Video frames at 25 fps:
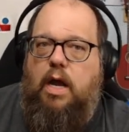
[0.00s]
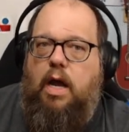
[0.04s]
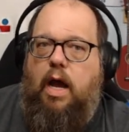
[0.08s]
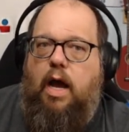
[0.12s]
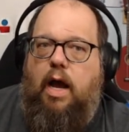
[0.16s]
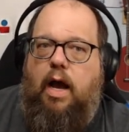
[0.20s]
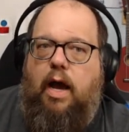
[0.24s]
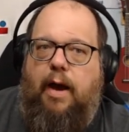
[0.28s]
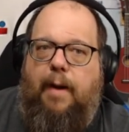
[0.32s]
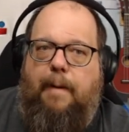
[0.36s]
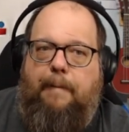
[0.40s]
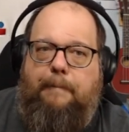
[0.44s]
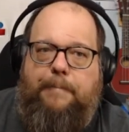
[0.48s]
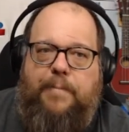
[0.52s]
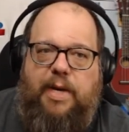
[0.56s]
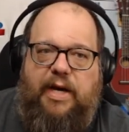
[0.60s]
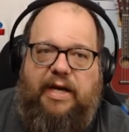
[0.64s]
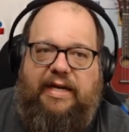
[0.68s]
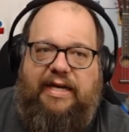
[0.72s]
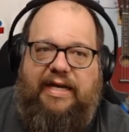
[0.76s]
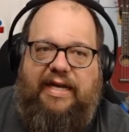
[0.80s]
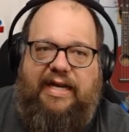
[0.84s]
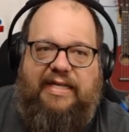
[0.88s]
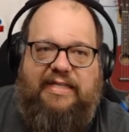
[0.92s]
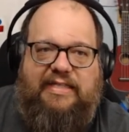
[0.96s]

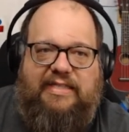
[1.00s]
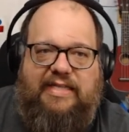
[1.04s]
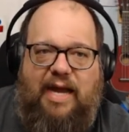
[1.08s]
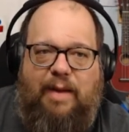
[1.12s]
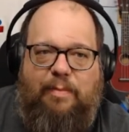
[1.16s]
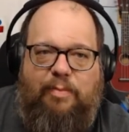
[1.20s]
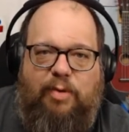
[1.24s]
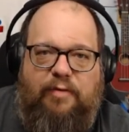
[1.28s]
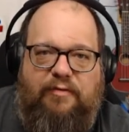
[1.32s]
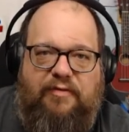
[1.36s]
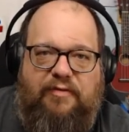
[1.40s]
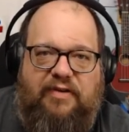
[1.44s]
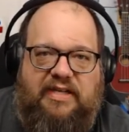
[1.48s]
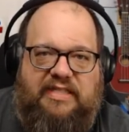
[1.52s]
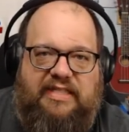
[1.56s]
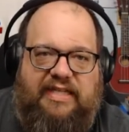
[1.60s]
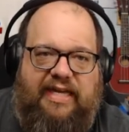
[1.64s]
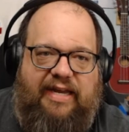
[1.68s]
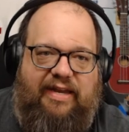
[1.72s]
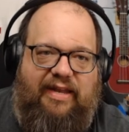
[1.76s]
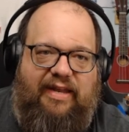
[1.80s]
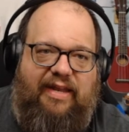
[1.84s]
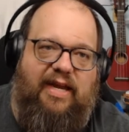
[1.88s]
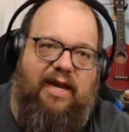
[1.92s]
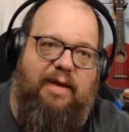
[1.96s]
But it's not perfect
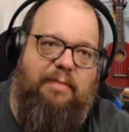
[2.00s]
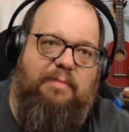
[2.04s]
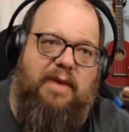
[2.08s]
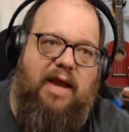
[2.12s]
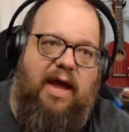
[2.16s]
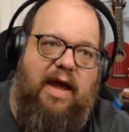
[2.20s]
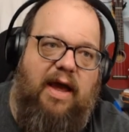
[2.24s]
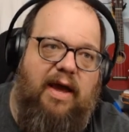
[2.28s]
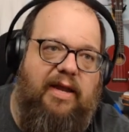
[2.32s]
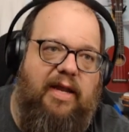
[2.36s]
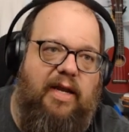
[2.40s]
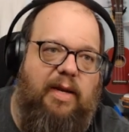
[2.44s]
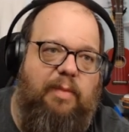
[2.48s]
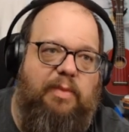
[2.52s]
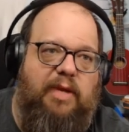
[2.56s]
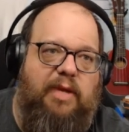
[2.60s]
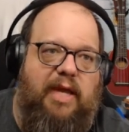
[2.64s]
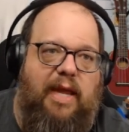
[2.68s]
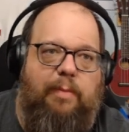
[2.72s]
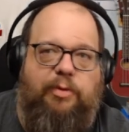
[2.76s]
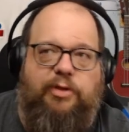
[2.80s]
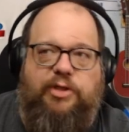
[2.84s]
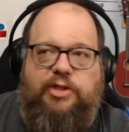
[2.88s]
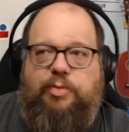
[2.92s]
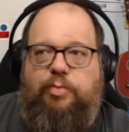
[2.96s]
yet. Like, I'm not going to be
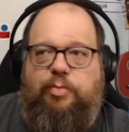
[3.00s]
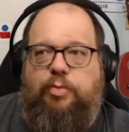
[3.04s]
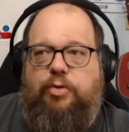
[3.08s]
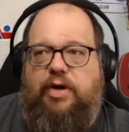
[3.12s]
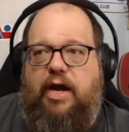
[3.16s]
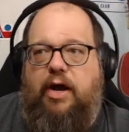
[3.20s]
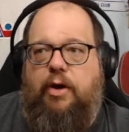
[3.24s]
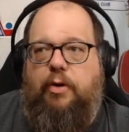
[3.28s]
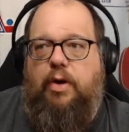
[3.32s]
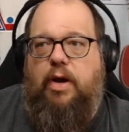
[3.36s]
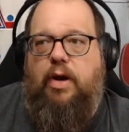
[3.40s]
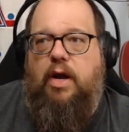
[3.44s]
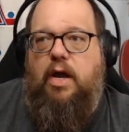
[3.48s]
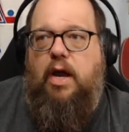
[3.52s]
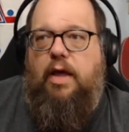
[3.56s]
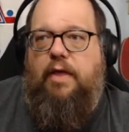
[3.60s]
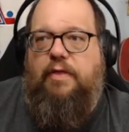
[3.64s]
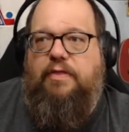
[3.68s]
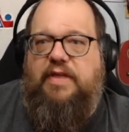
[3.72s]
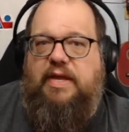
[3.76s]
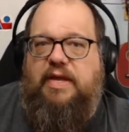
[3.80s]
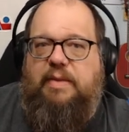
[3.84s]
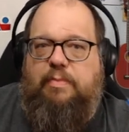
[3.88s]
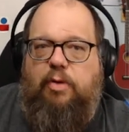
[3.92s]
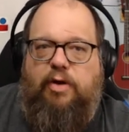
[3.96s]
able to put out
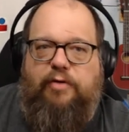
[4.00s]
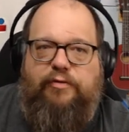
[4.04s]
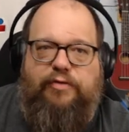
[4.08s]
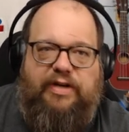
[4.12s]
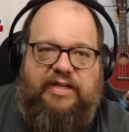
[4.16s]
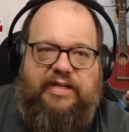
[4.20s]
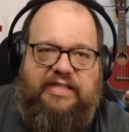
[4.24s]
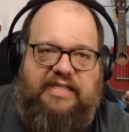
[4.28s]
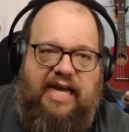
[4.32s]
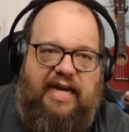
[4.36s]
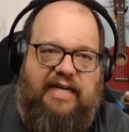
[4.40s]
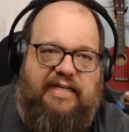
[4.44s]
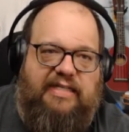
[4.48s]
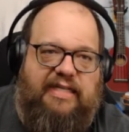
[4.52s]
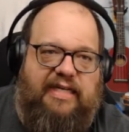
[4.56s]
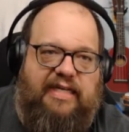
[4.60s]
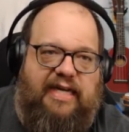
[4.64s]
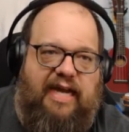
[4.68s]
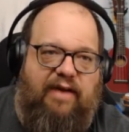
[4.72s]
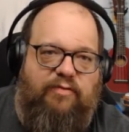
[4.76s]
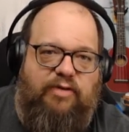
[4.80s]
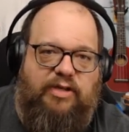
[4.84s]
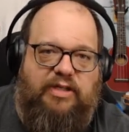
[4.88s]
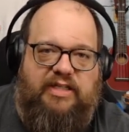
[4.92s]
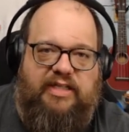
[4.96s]
the perfect tactic
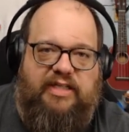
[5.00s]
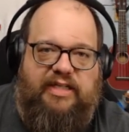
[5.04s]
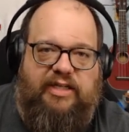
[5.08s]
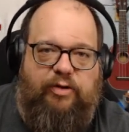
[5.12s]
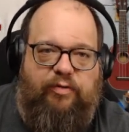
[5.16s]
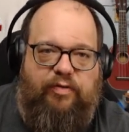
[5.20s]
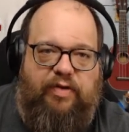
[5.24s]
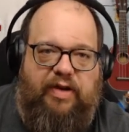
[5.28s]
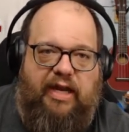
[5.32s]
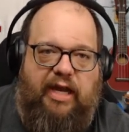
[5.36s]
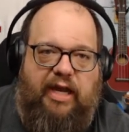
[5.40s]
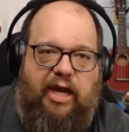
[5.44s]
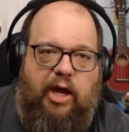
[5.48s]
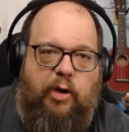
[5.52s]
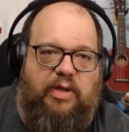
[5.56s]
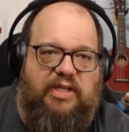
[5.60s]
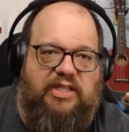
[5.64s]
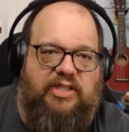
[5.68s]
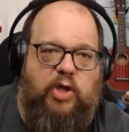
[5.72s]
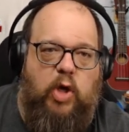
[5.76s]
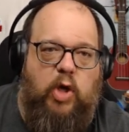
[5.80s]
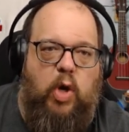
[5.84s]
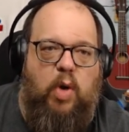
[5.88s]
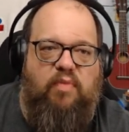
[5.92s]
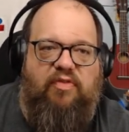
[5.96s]
every single video. And
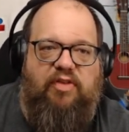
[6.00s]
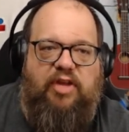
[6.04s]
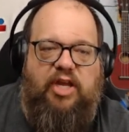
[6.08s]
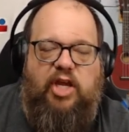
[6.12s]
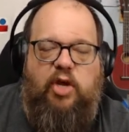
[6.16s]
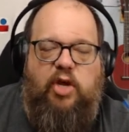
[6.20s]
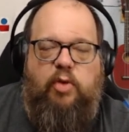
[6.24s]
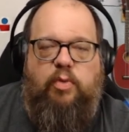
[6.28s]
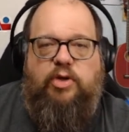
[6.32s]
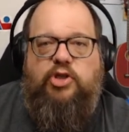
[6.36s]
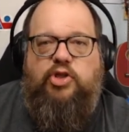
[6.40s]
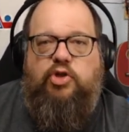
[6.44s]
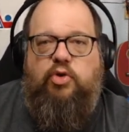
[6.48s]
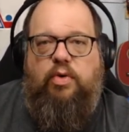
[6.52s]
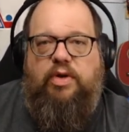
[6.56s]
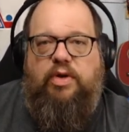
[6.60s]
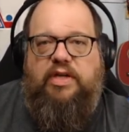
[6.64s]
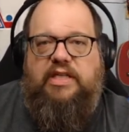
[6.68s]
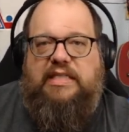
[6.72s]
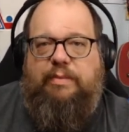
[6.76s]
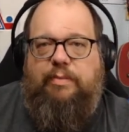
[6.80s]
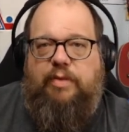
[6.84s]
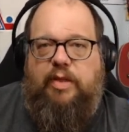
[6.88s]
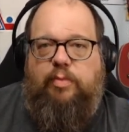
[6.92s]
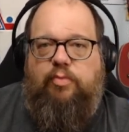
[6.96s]
so hopefully you enjoy
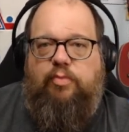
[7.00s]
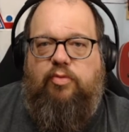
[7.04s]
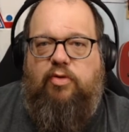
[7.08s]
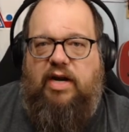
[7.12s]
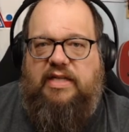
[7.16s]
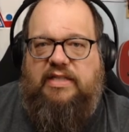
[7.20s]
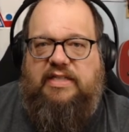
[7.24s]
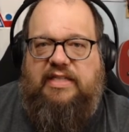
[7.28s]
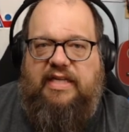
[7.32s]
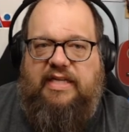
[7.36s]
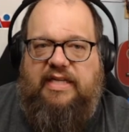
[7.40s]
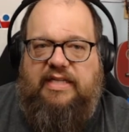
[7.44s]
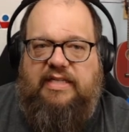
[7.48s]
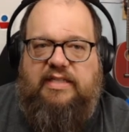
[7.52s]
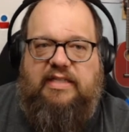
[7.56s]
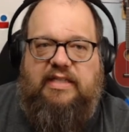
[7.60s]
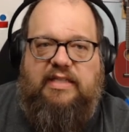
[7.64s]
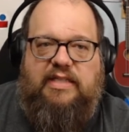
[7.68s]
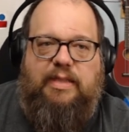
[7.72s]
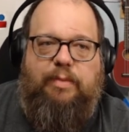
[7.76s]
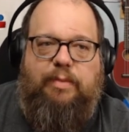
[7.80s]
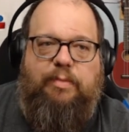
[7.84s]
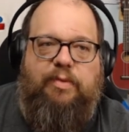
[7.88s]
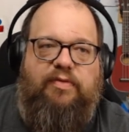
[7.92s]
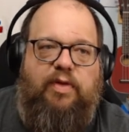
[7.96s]
some of the process and
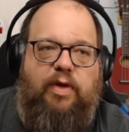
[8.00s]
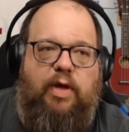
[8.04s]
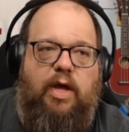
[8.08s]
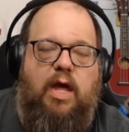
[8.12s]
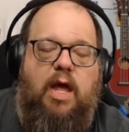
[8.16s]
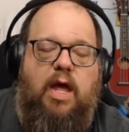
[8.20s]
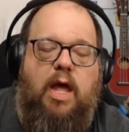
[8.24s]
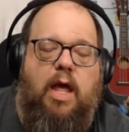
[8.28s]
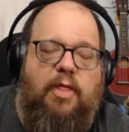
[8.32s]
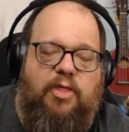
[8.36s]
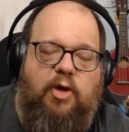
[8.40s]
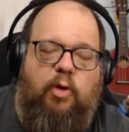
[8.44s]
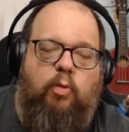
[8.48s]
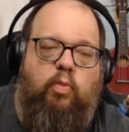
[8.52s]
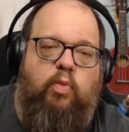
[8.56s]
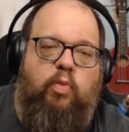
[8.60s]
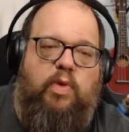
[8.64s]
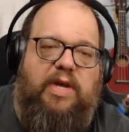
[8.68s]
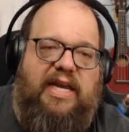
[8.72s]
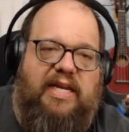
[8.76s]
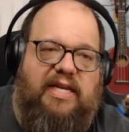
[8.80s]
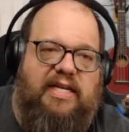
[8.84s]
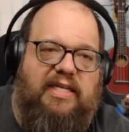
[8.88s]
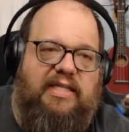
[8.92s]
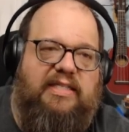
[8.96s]
some of the
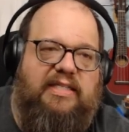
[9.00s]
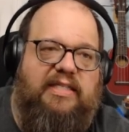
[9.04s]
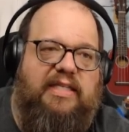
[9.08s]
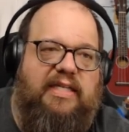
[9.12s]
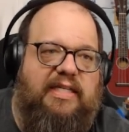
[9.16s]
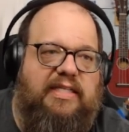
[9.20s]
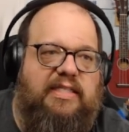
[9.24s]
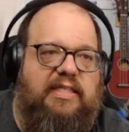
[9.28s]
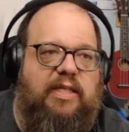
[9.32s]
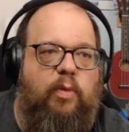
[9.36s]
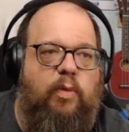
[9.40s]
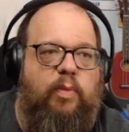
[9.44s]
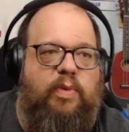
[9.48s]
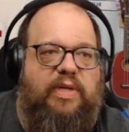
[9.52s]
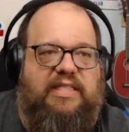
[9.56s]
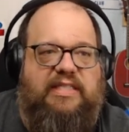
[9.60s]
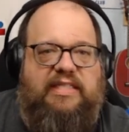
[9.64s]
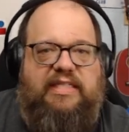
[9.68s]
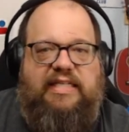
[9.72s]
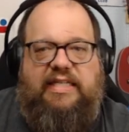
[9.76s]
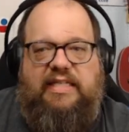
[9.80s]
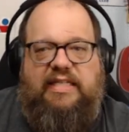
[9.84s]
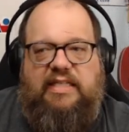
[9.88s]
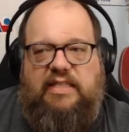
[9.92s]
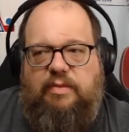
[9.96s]
weaknesses that we
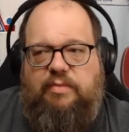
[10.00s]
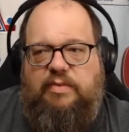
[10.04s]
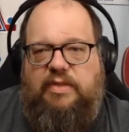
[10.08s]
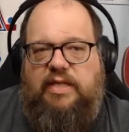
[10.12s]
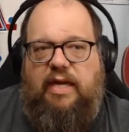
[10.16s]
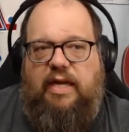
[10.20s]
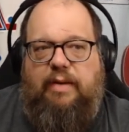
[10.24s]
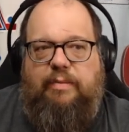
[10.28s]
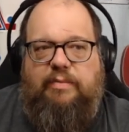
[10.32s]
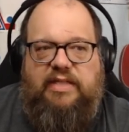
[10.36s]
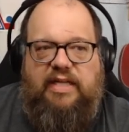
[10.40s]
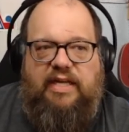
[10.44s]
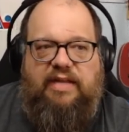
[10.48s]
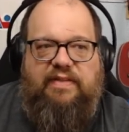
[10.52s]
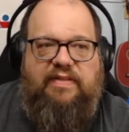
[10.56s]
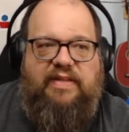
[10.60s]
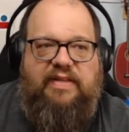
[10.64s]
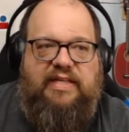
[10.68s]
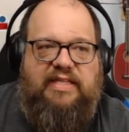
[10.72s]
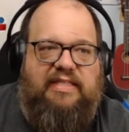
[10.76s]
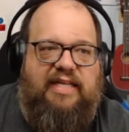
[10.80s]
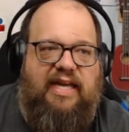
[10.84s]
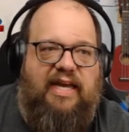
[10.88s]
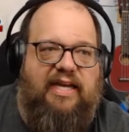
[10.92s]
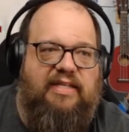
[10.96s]
see sometimes in
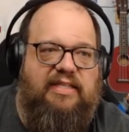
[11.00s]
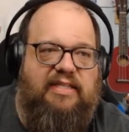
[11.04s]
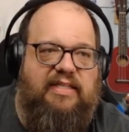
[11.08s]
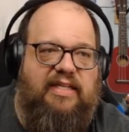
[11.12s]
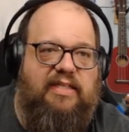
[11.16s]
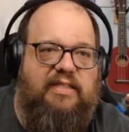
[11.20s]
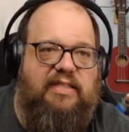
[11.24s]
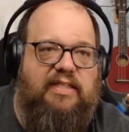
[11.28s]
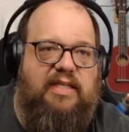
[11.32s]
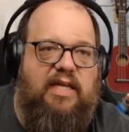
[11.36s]
these tactics.